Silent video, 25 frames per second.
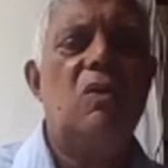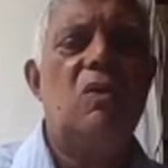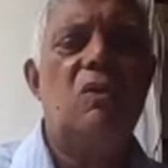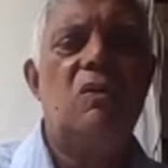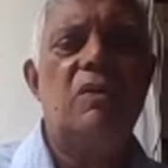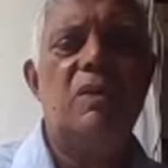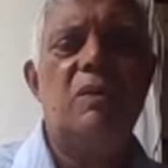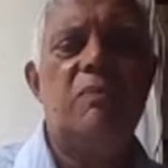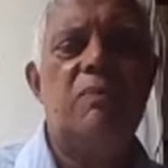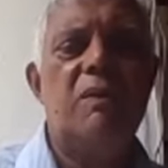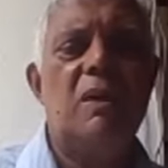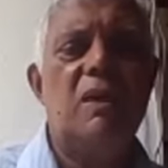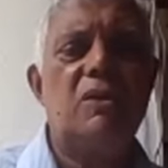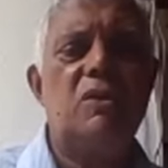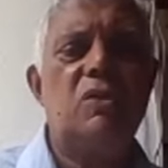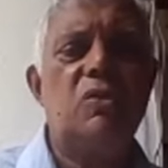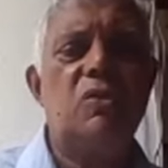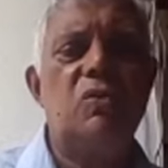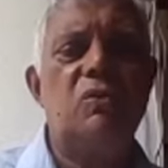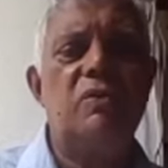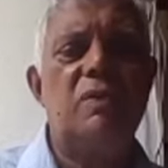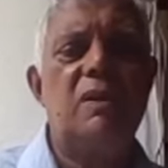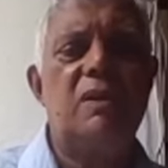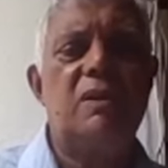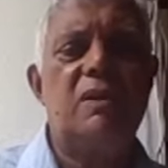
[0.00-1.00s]
COVID plus,
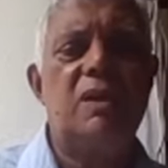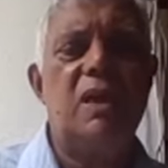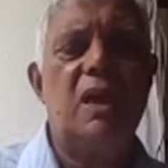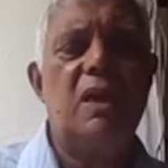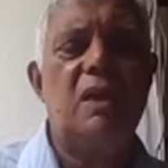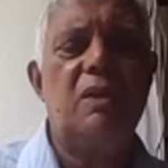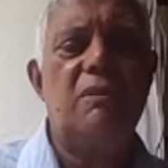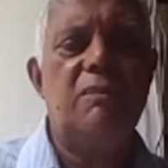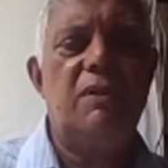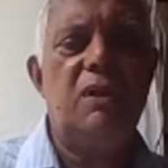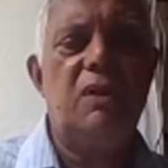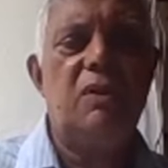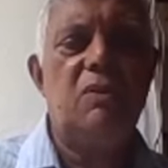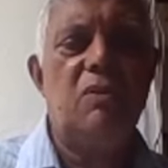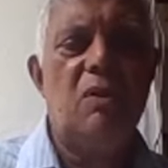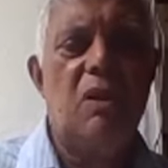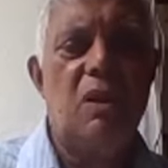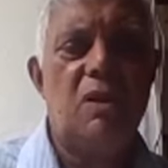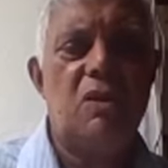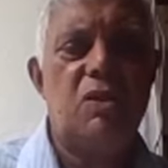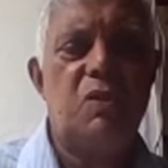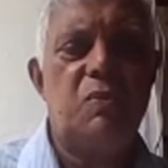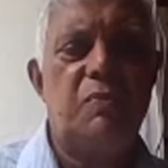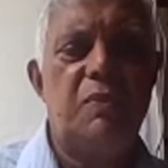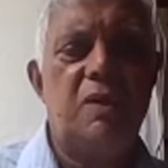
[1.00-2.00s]
who will take me to
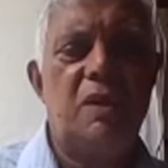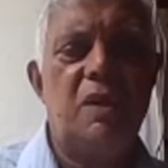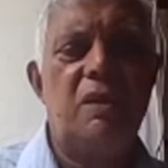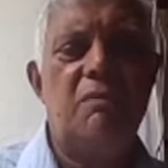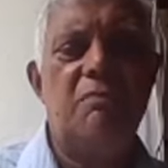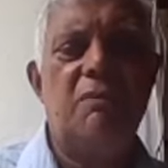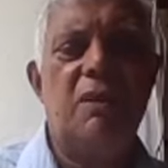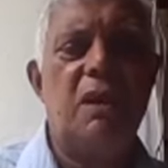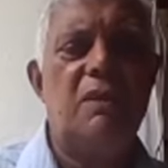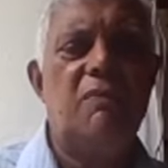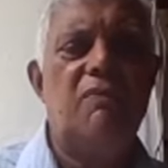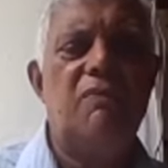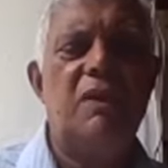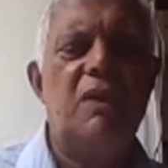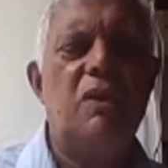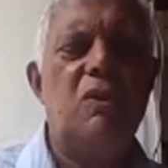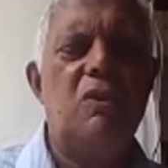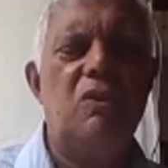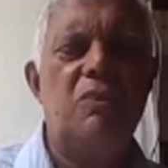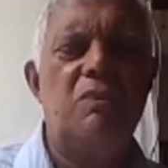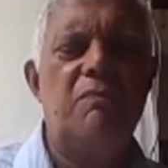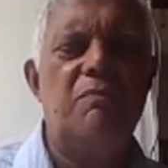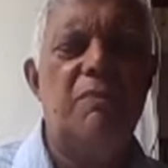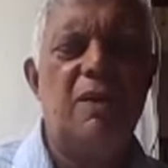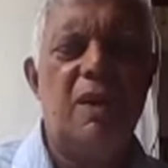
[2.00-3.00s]
hospital? But we
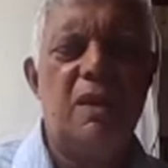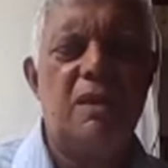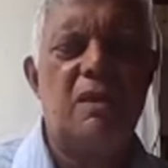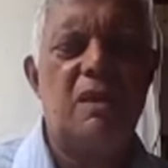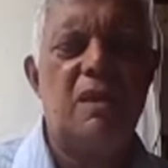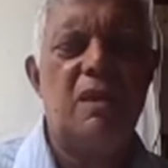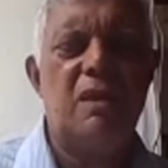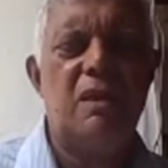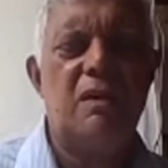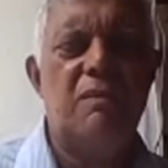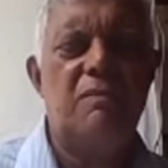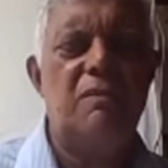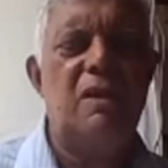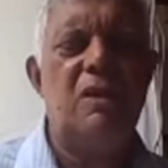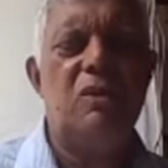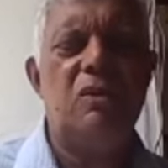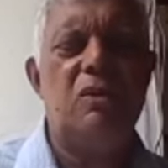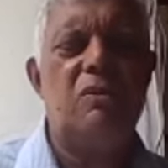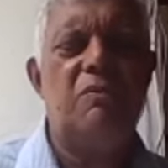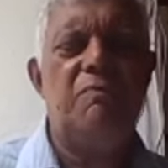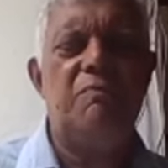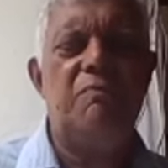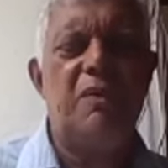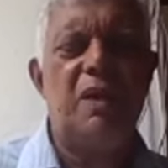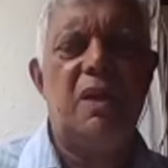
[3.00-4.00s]
hope better. We
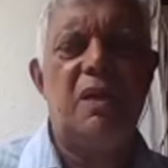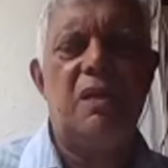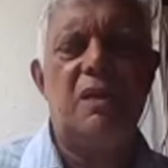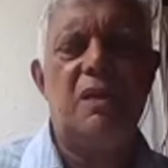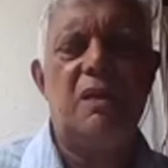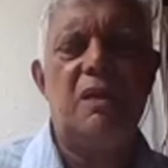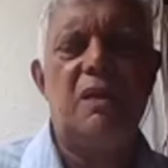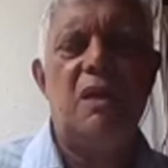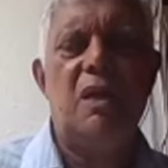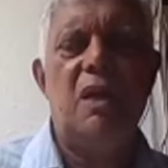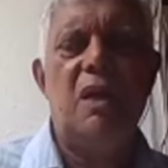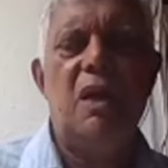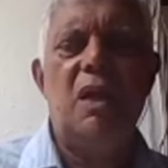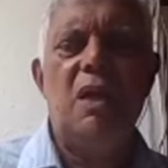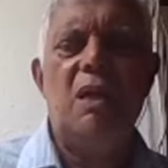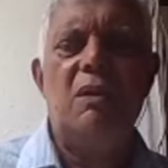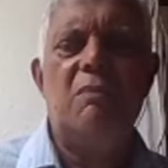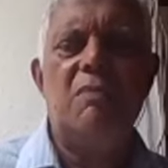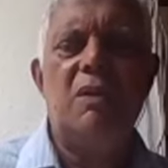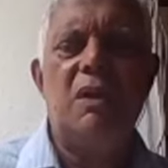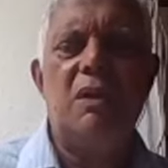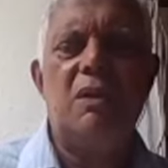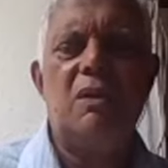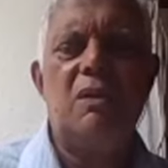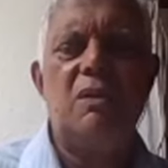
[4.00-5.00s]
hope better
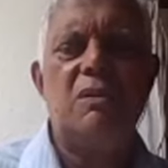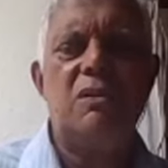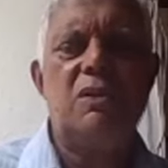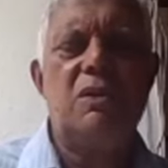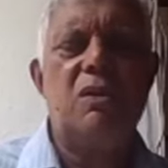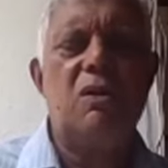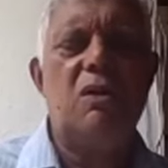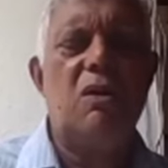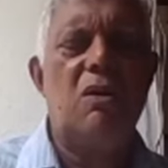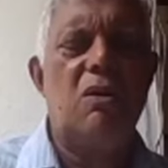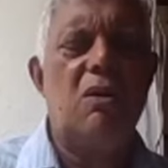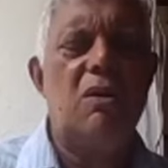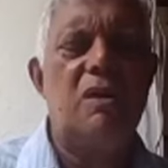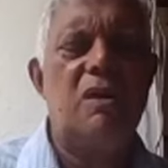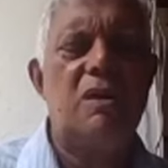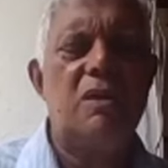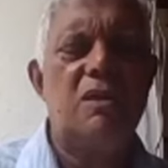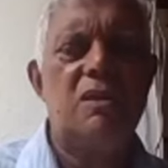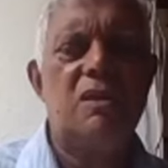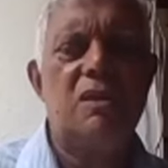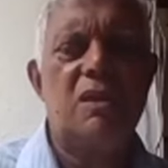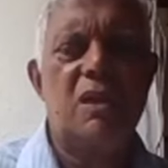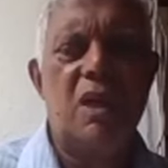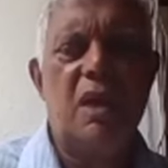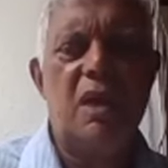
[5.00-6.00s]
because God
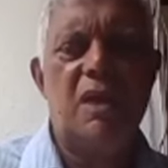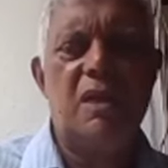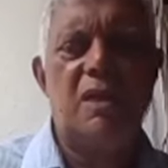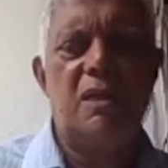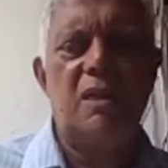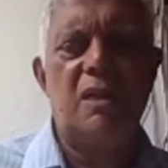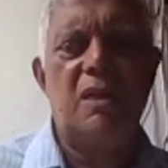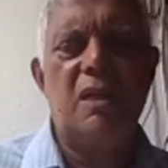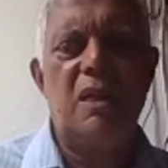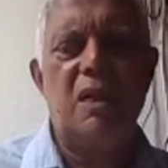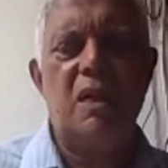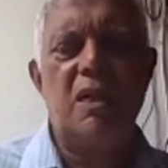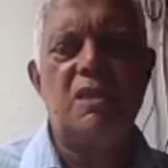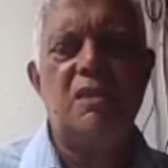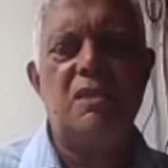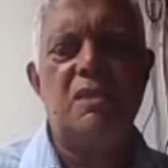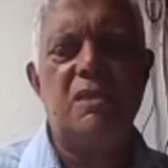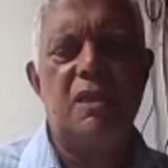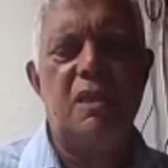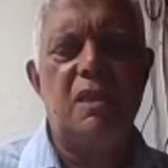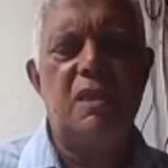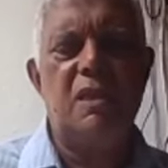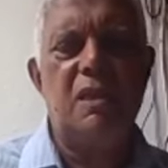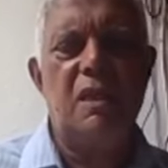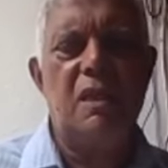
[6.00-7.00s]
is kind,
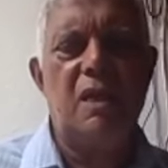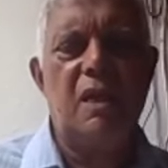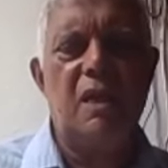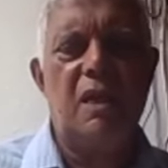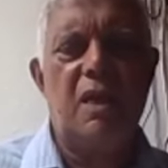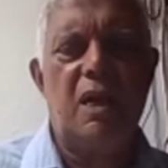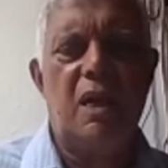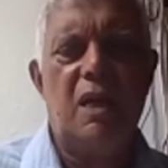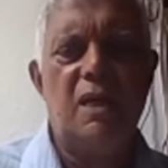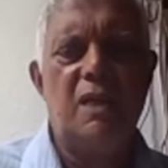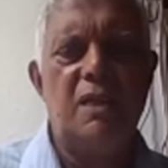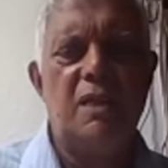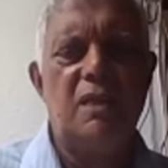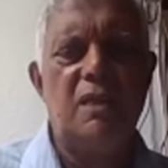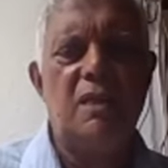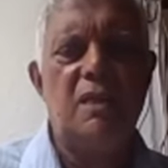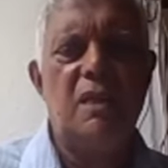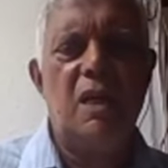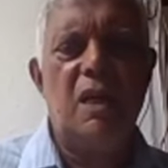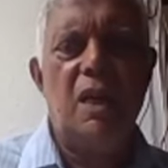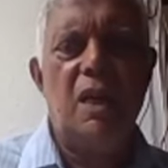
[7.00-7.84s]
exceedingly kind.